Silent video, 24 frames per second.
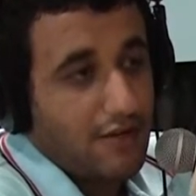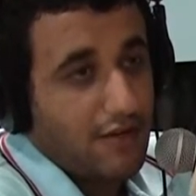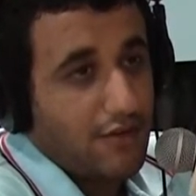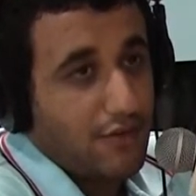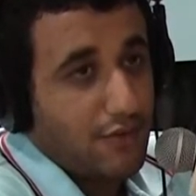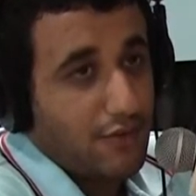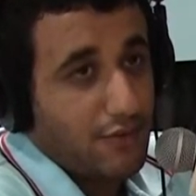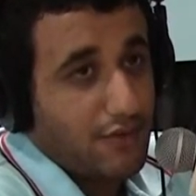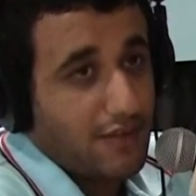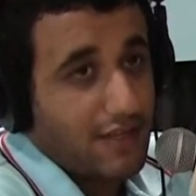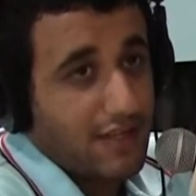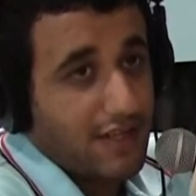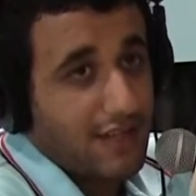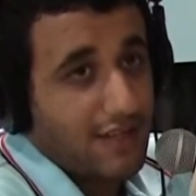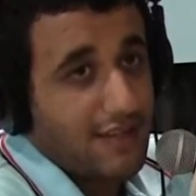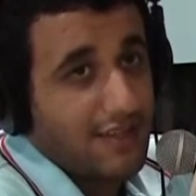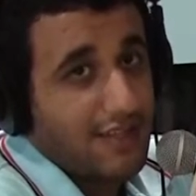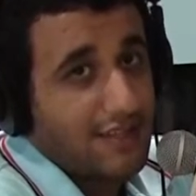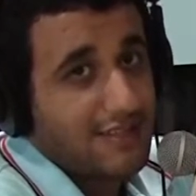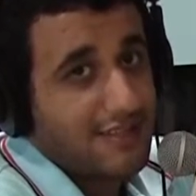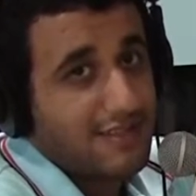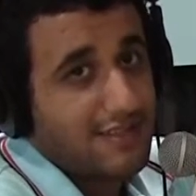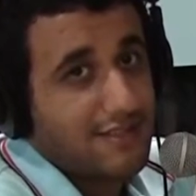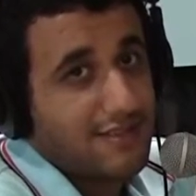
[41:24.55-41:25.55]
Okay,
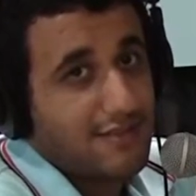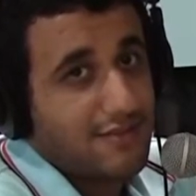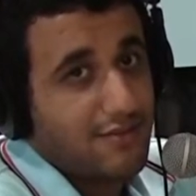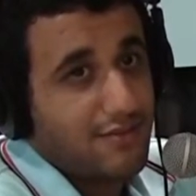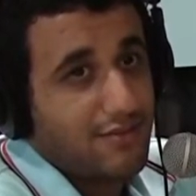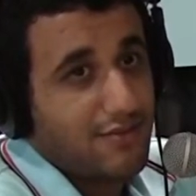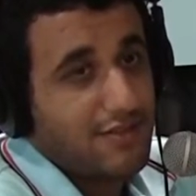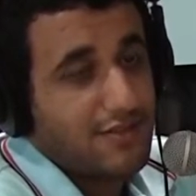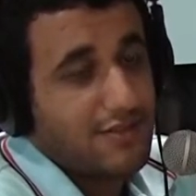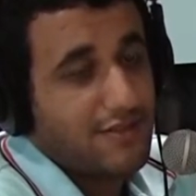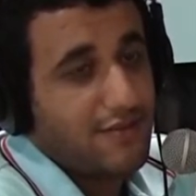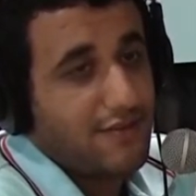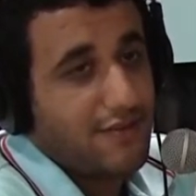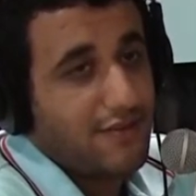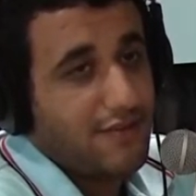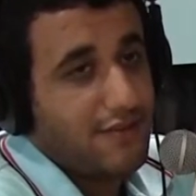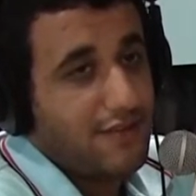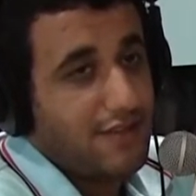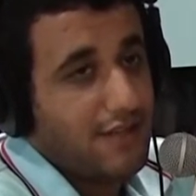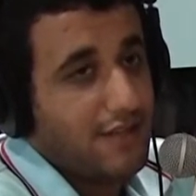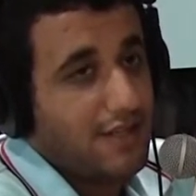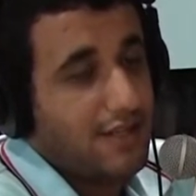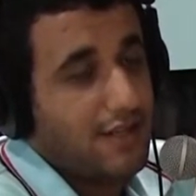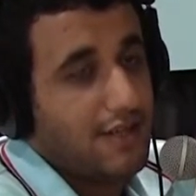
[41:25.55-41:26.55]
was
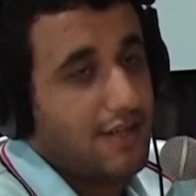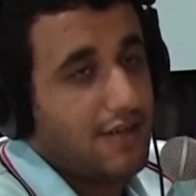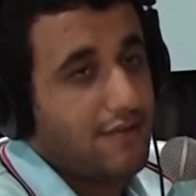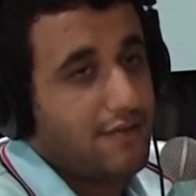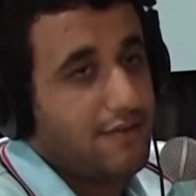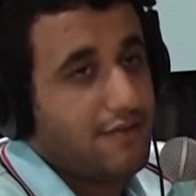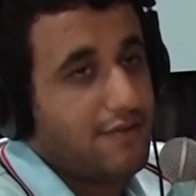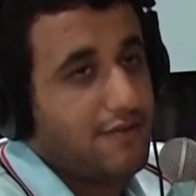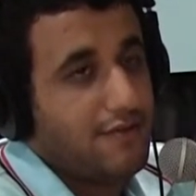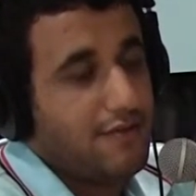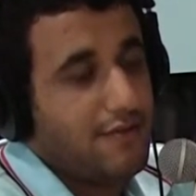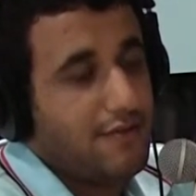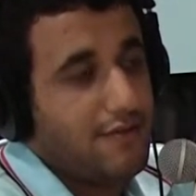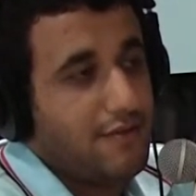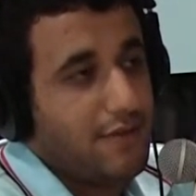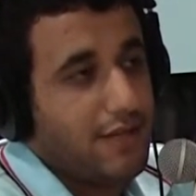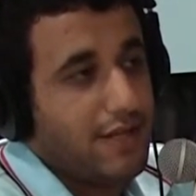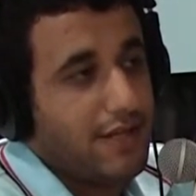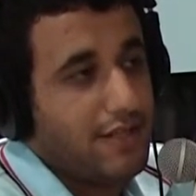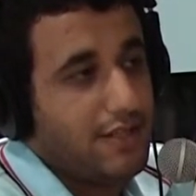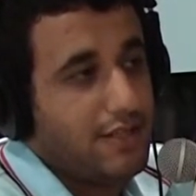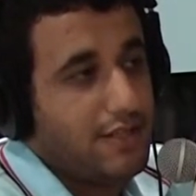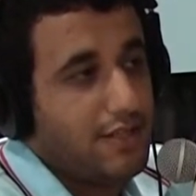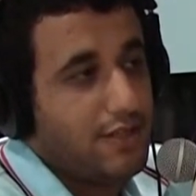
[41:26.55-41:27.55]
vivid enough,
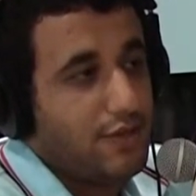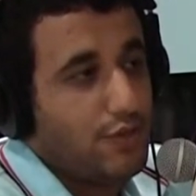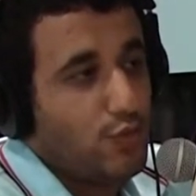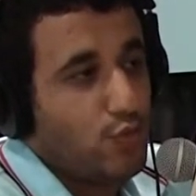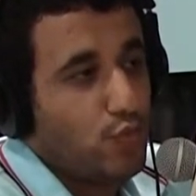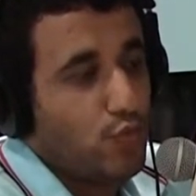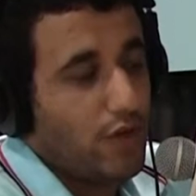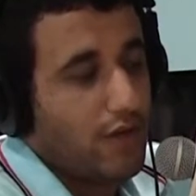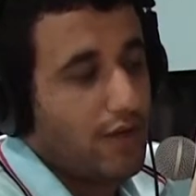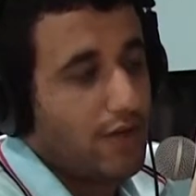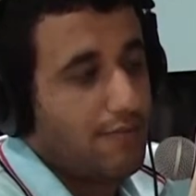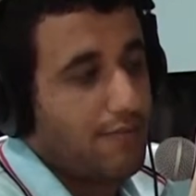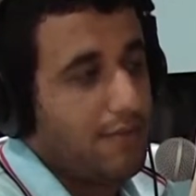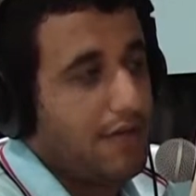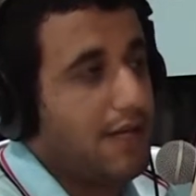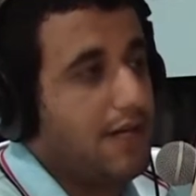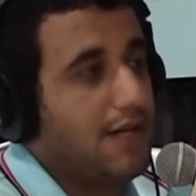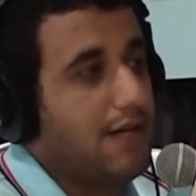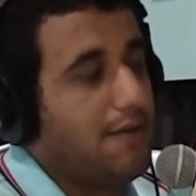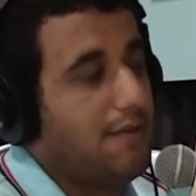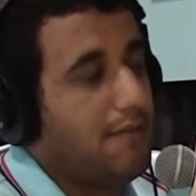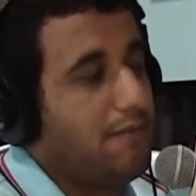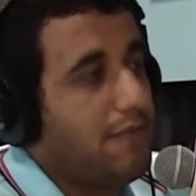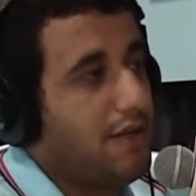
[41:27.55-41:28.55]
but it didn't wake me
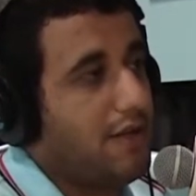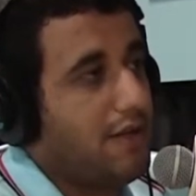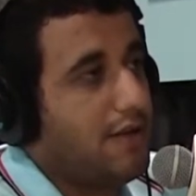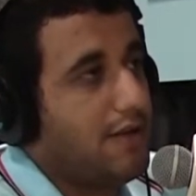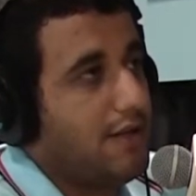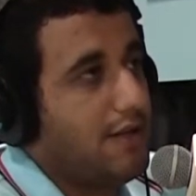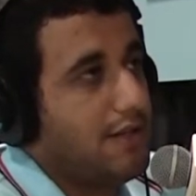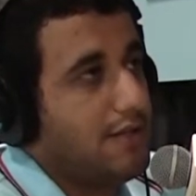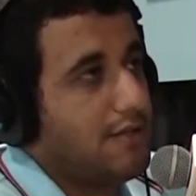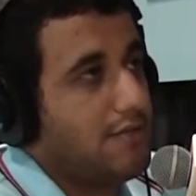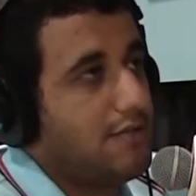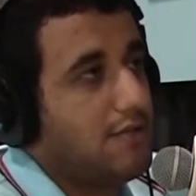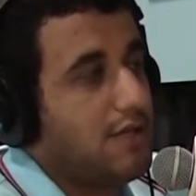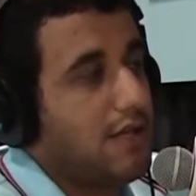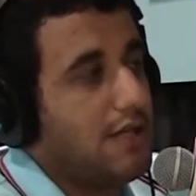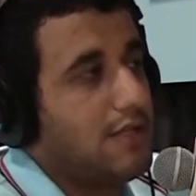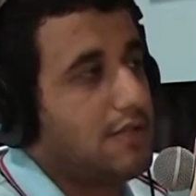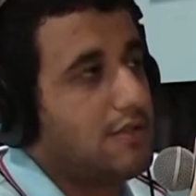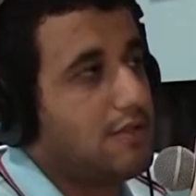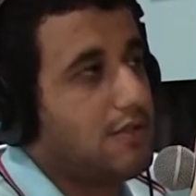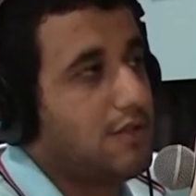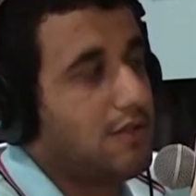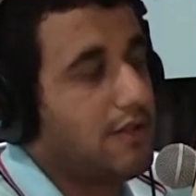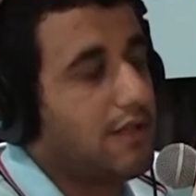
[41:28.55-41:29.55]
up, and I
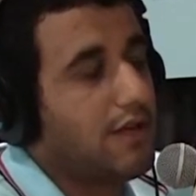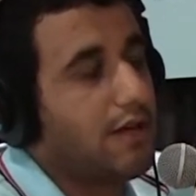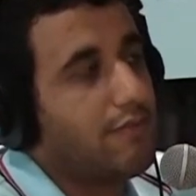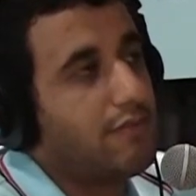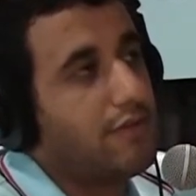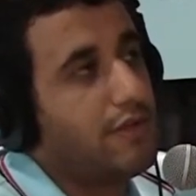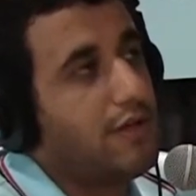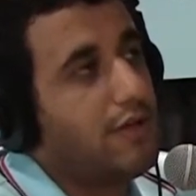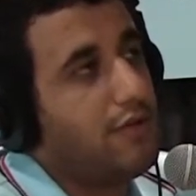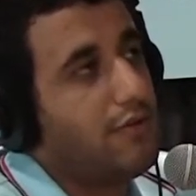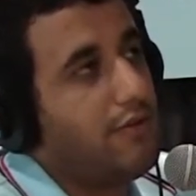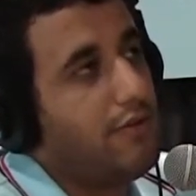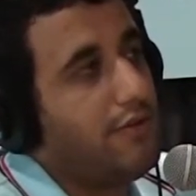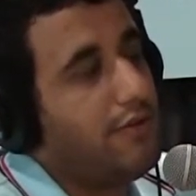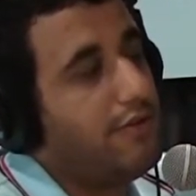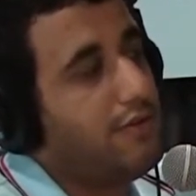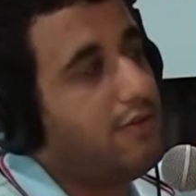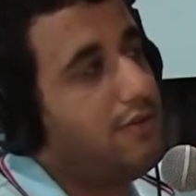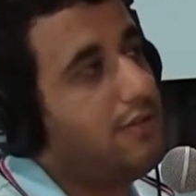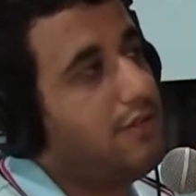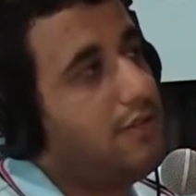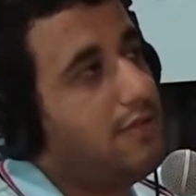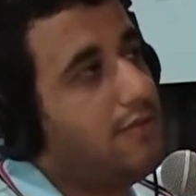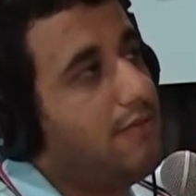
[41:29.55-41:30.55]
still kept going with the
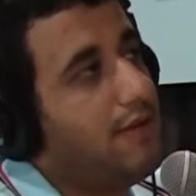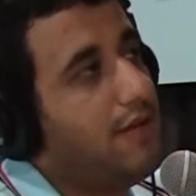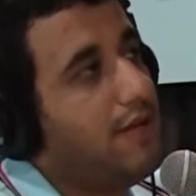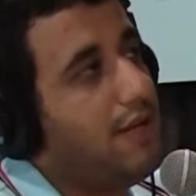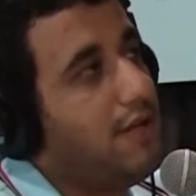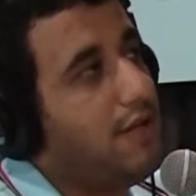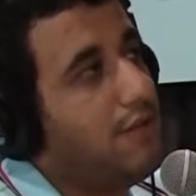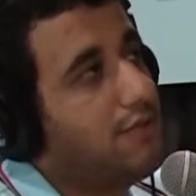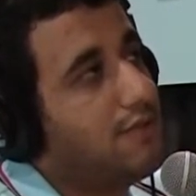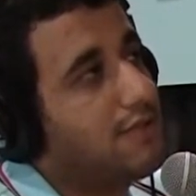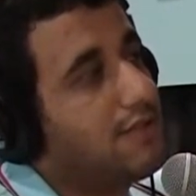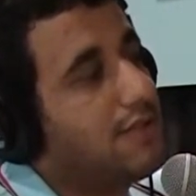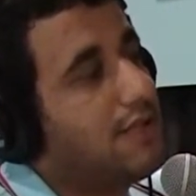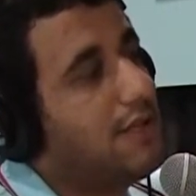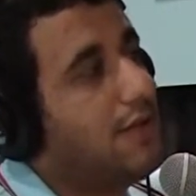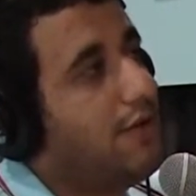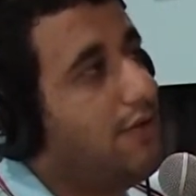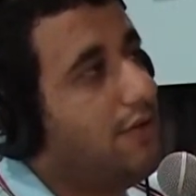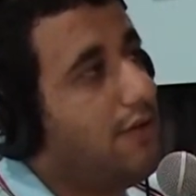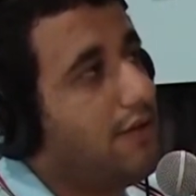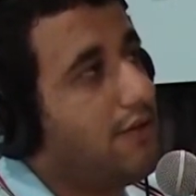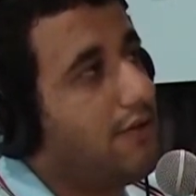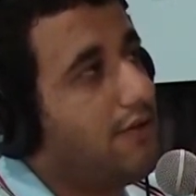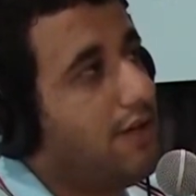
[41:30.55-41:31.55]
dream, and he was
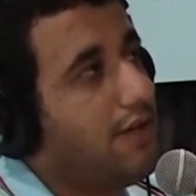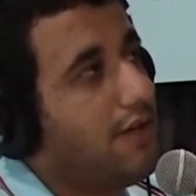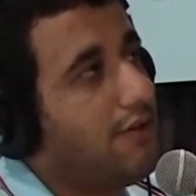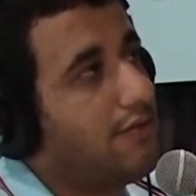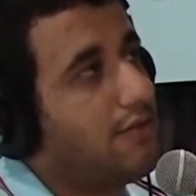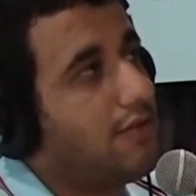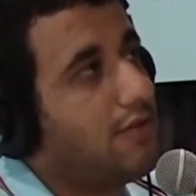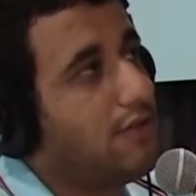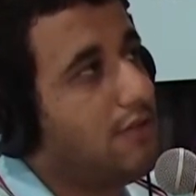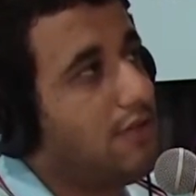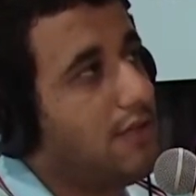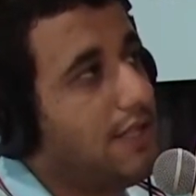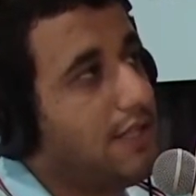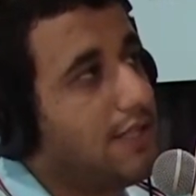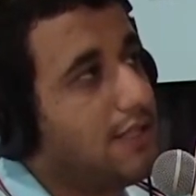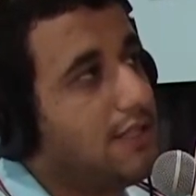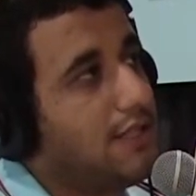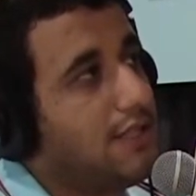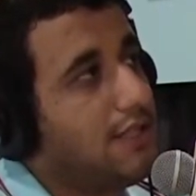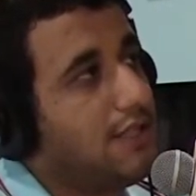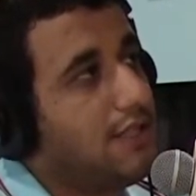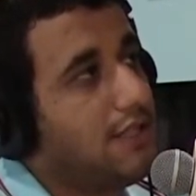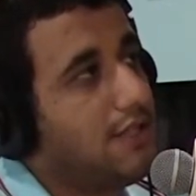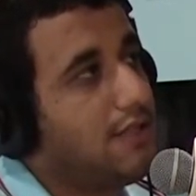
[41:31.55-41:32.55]
going around
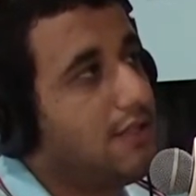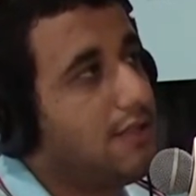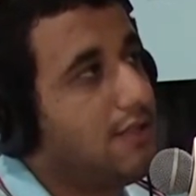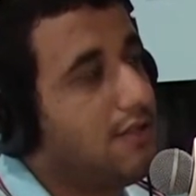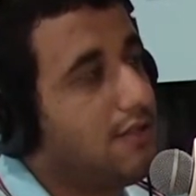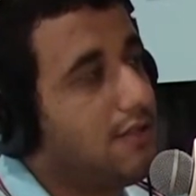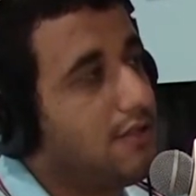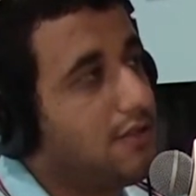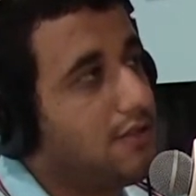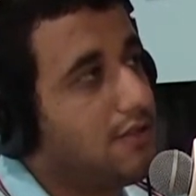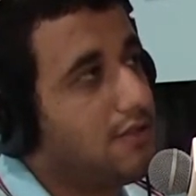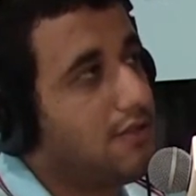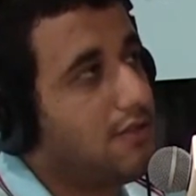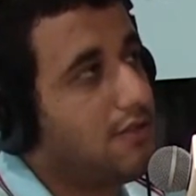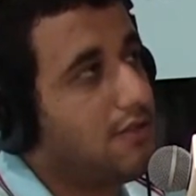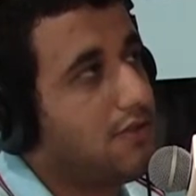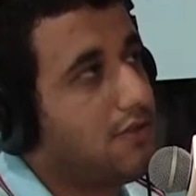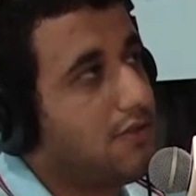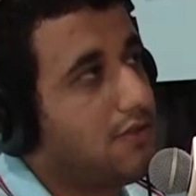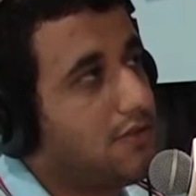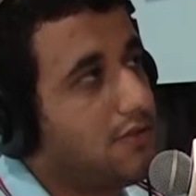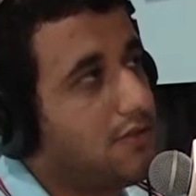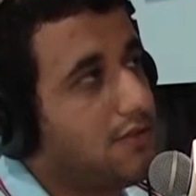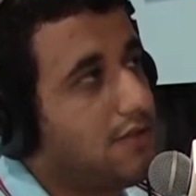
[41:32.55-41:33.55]
collecting
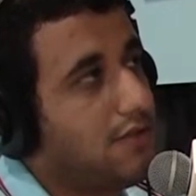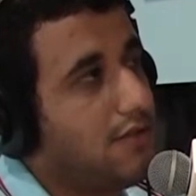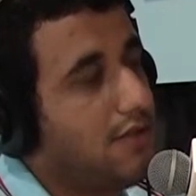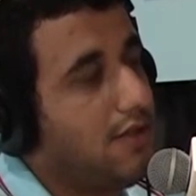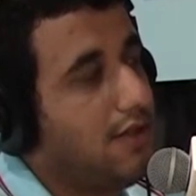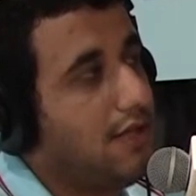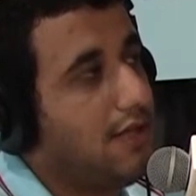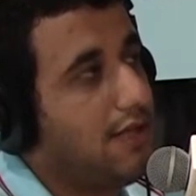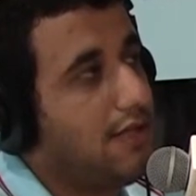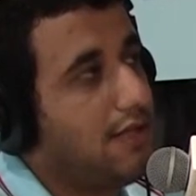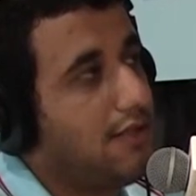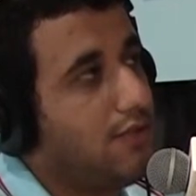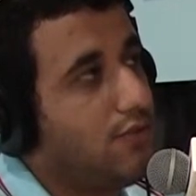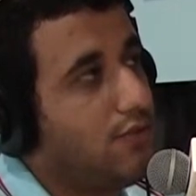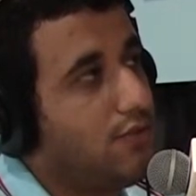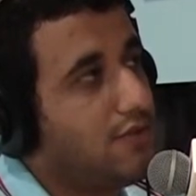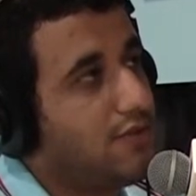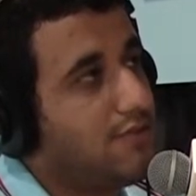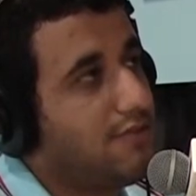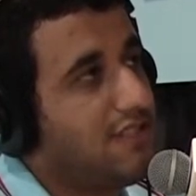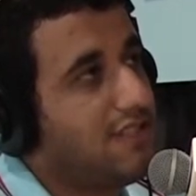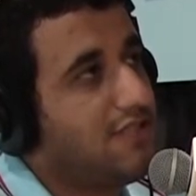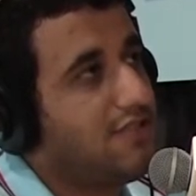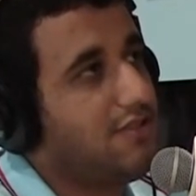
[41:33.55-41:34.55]
souls, and it
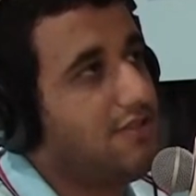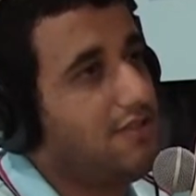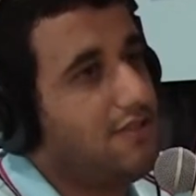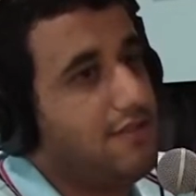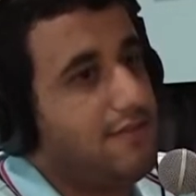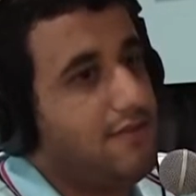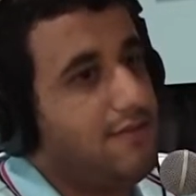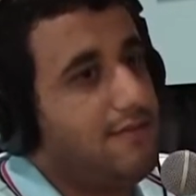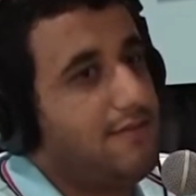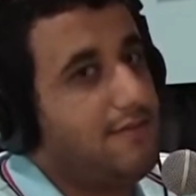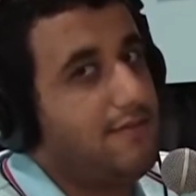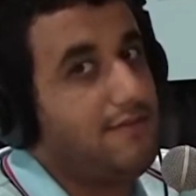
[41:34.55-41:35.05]
was my turn.